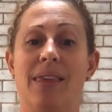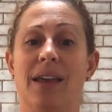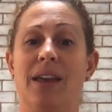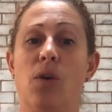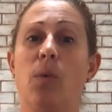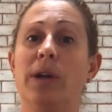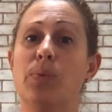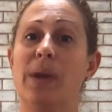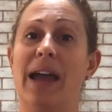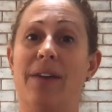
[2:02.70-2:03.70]
then once
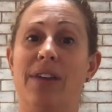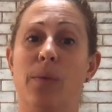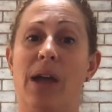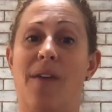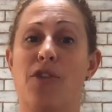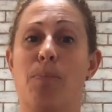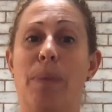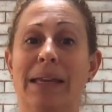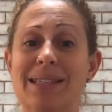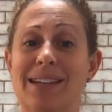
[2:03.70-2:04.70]
we have that, we have your
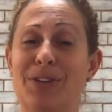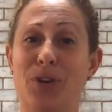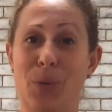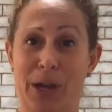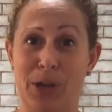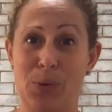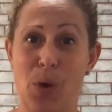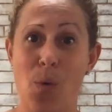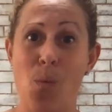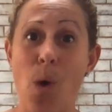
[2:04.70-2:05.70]
baseline for what
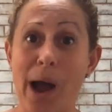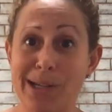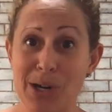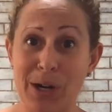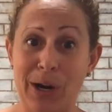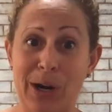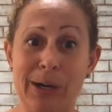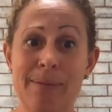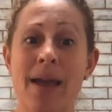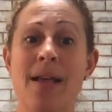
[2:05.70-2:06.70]
you want to
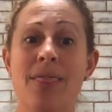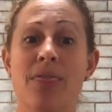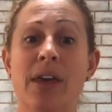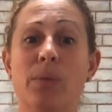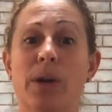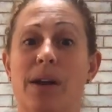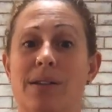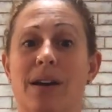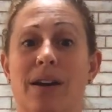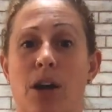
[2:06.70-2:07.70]
earn. Then we're going
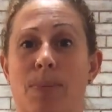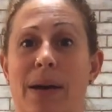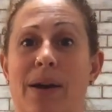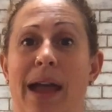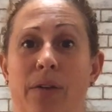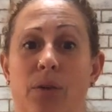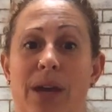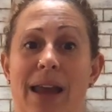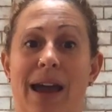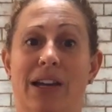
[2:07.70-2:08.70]
to talk about how you
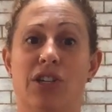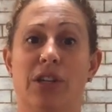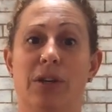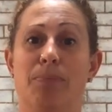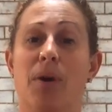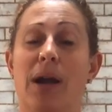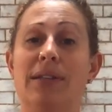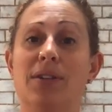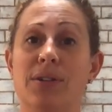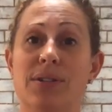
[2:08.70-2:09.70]
can actually
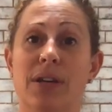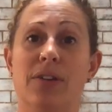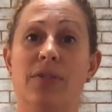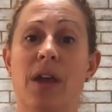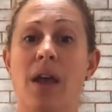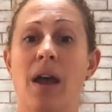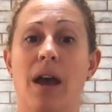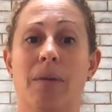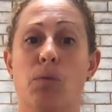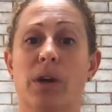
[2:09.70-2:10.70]
price yourself.
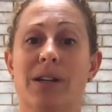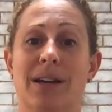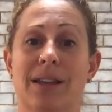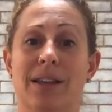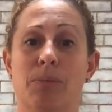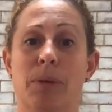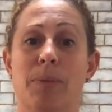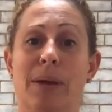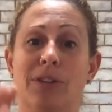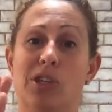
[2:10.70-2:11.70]
We're going to talk a little bit
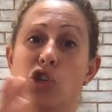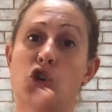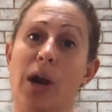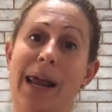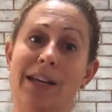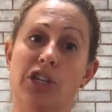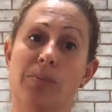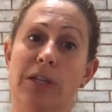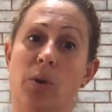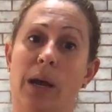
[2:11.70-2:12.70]
about the
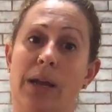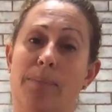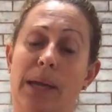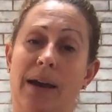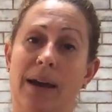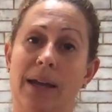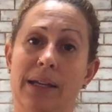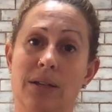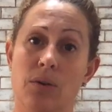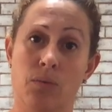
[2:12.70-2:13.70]
strategy behind